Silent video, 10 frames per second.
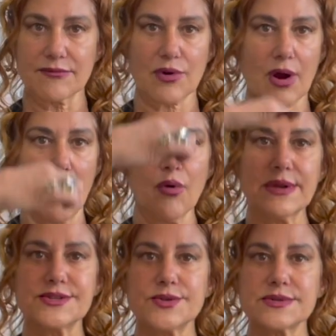we're
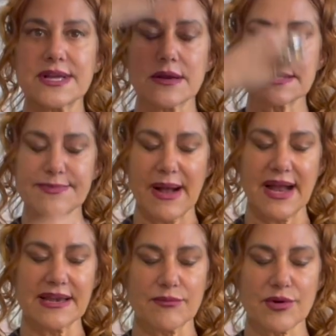always using our
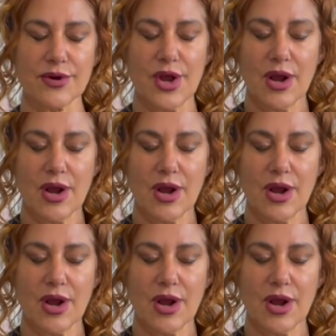spine, and